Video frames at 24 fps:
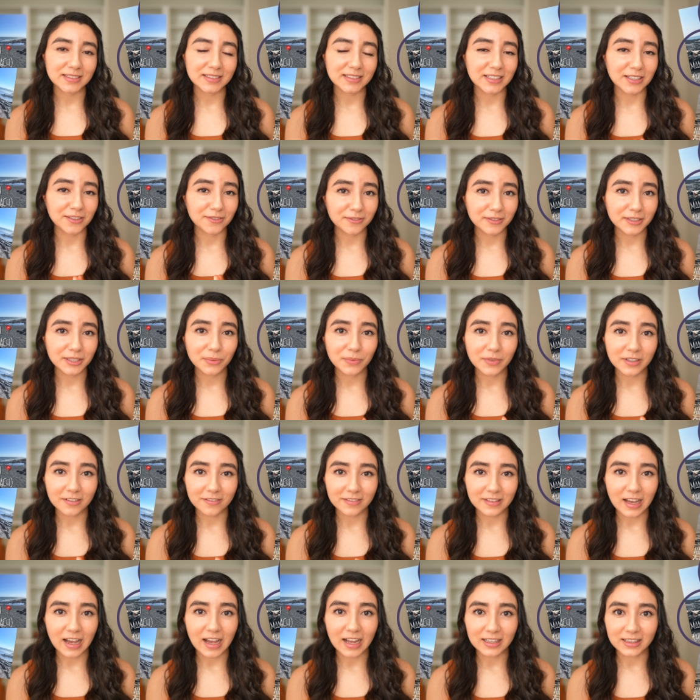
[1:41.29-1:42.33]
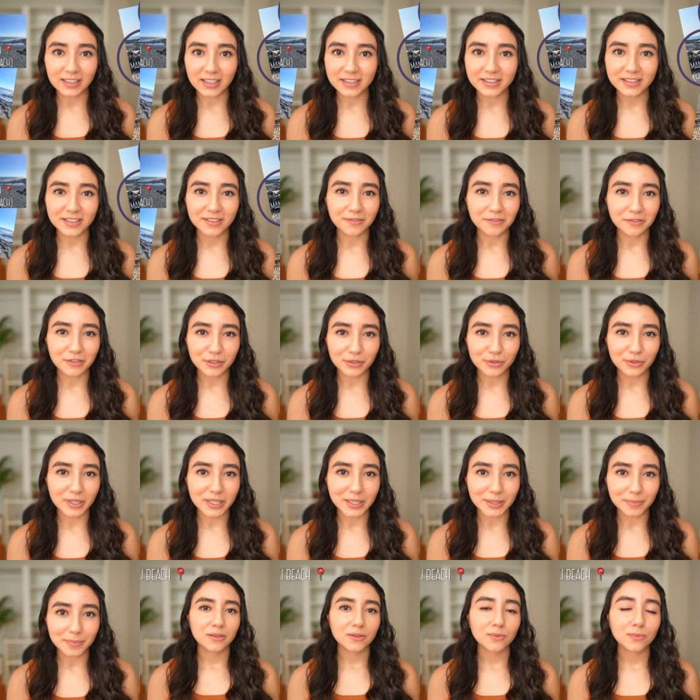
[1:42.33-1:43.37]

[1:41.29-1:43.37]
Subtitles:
definitely one of the highlights of the trip.